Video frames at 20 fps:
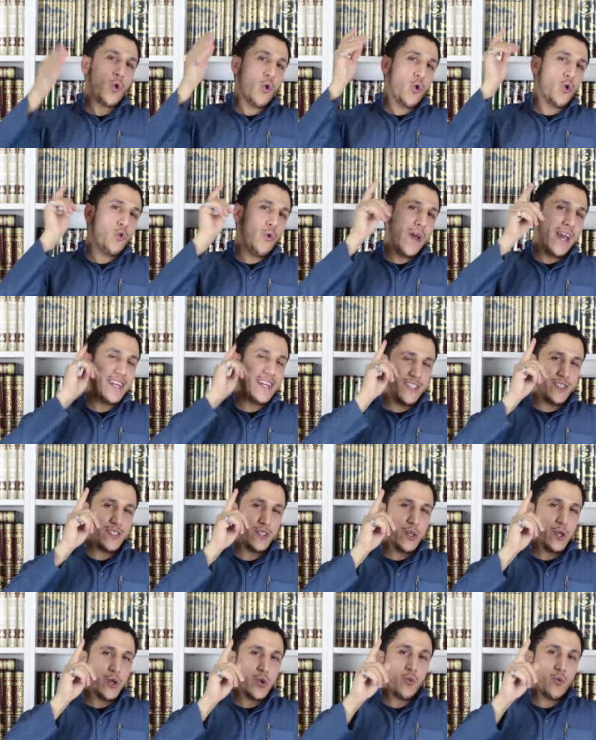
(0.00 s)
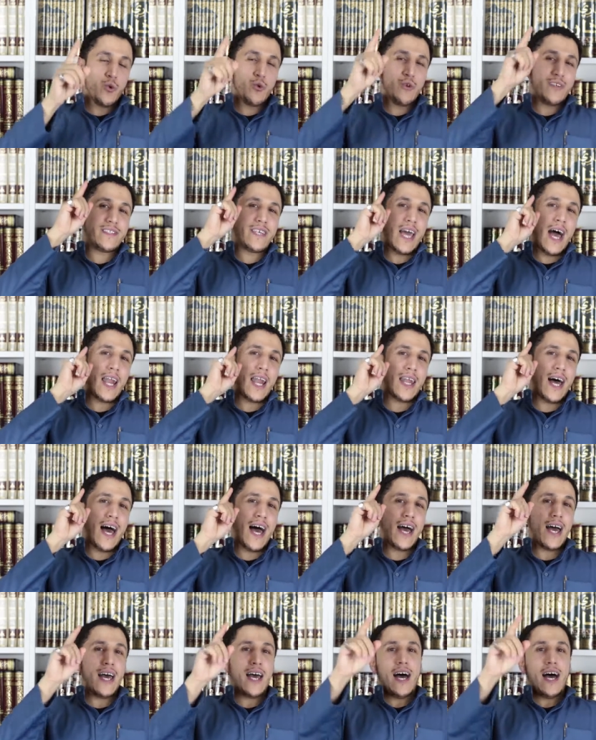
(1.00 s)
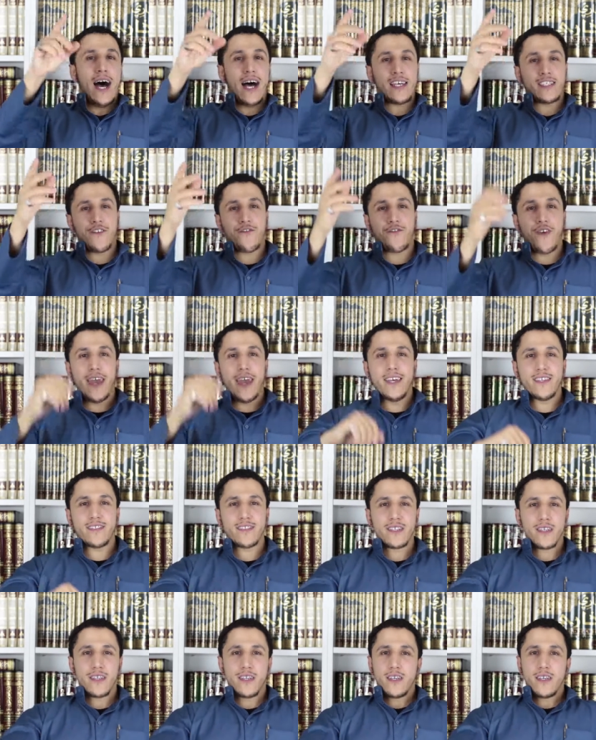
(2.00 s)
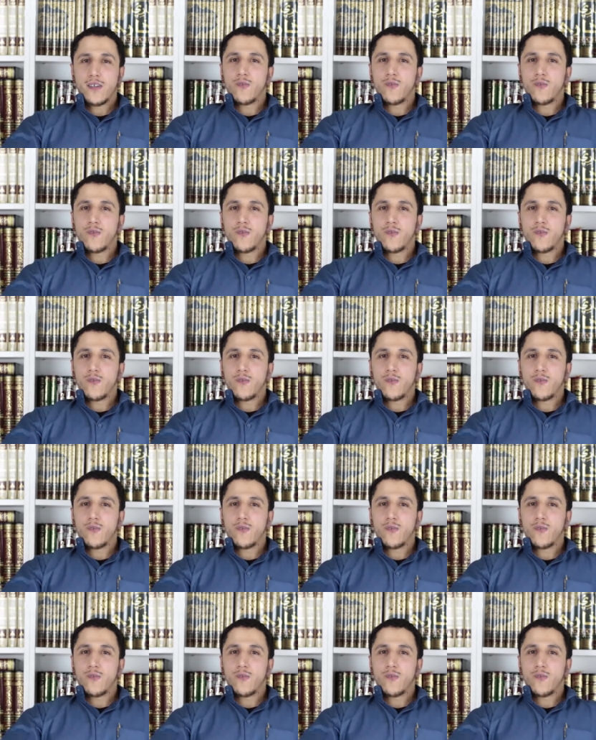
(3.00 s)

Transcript: always when we say Allah has a face,